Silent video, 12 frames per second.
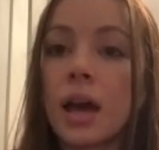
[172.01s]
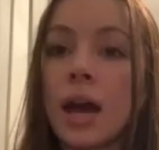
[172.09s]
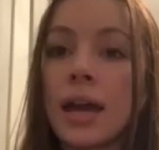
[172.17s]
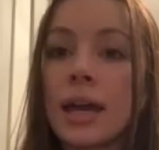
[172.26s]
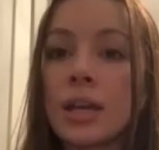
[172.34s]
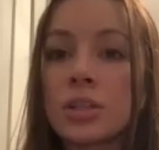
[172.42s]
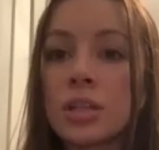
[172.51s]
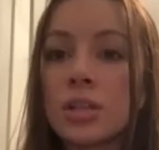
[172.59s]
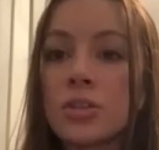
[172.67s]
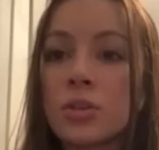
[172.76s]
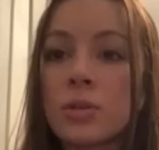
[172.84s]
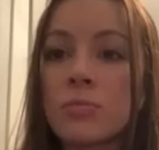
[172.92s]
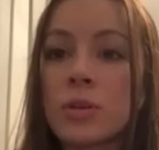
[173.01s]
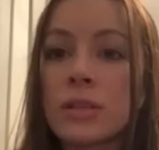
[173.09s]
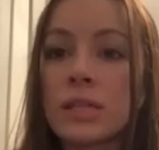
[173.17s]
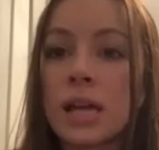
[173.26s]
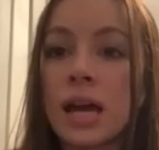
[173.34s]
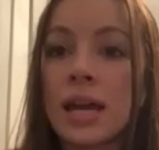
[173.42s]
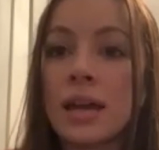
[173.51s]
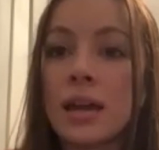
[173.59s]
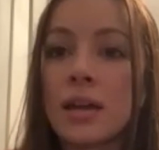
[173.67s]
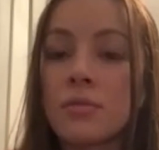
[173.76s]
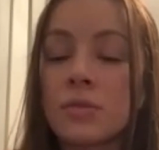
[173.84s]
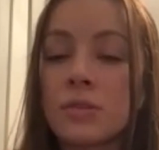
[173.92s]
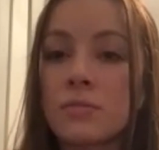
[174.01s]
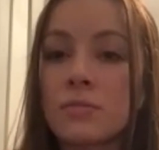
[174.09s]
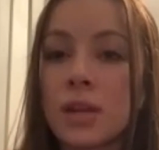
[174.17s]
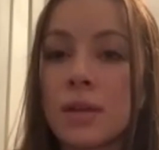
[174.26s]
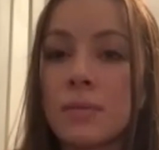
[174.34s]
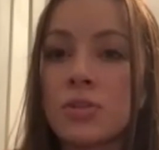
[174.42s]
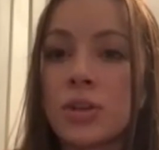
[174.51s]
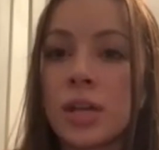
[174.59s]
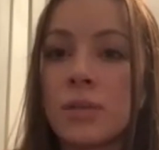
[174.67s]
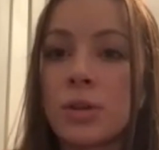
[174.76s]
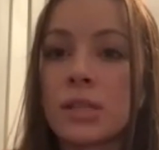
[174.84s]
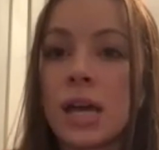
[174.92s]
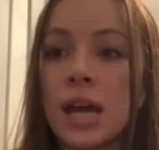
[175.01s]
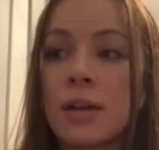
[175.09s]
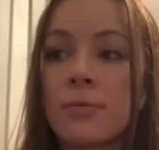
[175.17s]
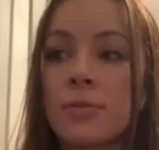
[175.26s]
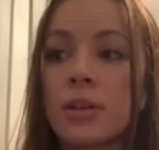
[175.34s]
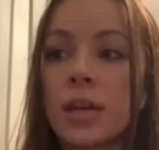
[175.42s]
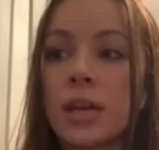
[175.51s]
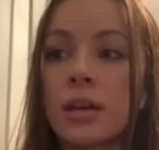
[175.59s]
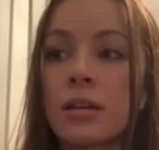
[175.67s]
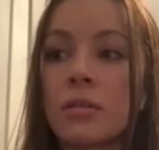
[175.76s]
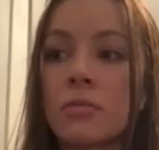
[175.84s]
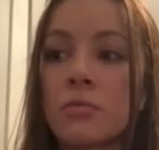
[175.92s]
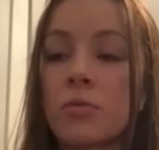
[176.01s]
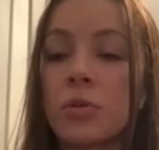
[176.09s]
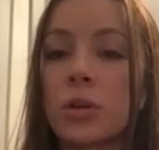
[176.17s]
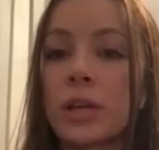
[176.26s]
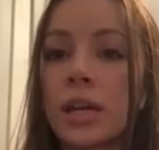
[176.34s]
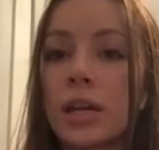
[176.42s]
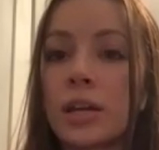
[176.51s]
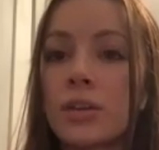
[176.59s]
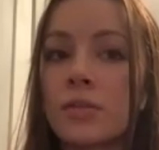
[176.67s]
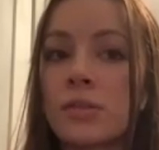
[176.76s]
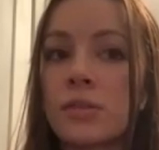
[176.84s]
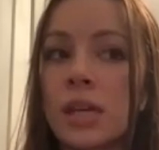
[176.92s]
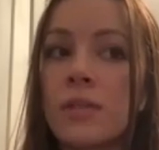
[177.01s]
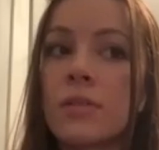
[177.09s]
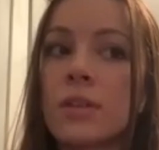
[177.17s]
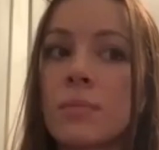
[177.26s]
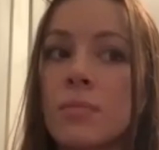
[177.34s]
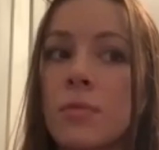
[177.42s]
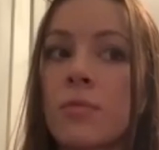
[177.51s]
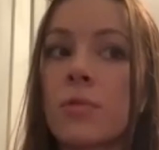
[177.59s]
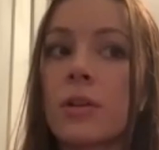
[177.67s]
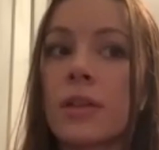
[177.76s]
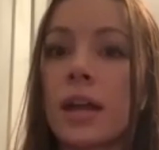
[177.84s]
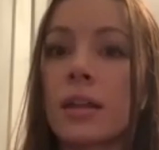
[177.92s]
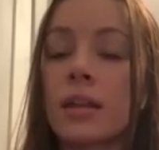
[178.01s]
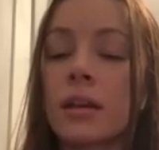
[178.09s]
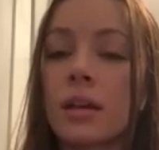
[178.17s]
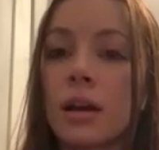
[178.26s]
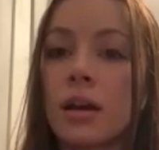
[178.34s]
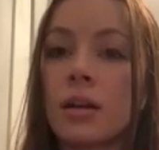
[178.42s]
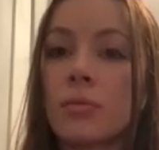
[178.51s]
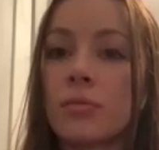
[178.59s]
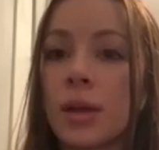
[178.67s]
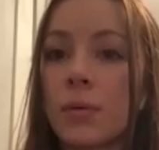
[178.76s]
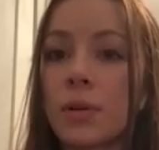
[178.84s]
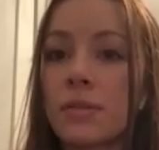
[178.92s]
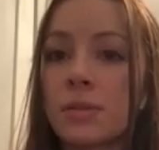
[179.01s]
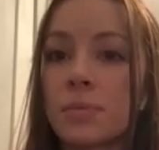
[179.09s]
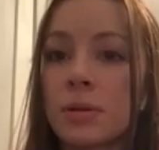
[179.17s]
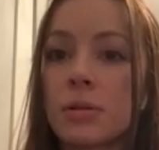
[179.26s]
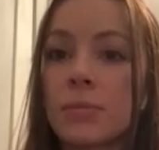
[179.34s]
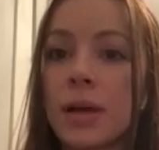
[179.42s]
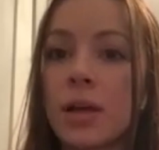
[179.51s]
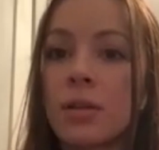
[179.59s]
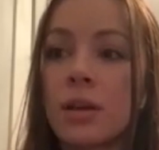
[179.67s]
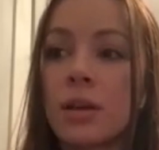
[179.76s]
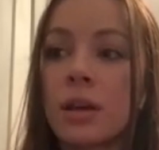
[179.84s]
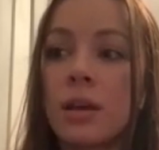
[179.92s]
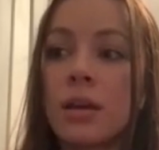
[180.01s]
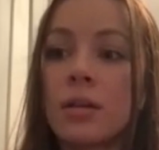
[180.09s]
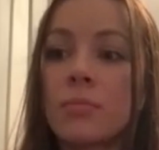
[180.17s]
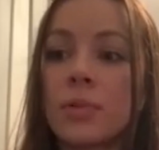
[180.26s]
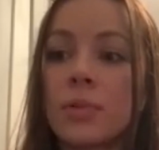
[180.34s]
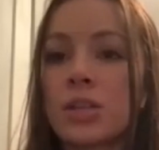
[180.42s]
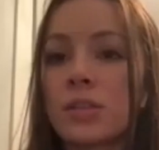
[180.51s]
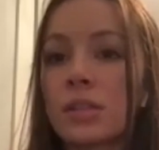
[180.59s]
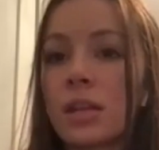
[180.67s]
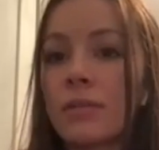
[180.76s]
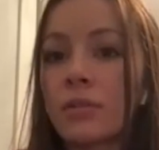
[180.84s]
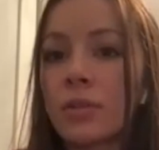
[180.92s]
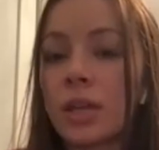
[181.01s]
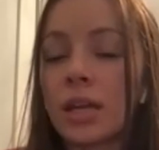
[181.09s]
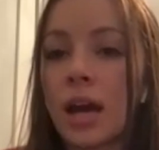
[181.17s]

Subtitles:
I actually enjoy Muay Thai. I've been training Muay Thai for like 4 years, even like before then, like when I was a pro belt, but I just never really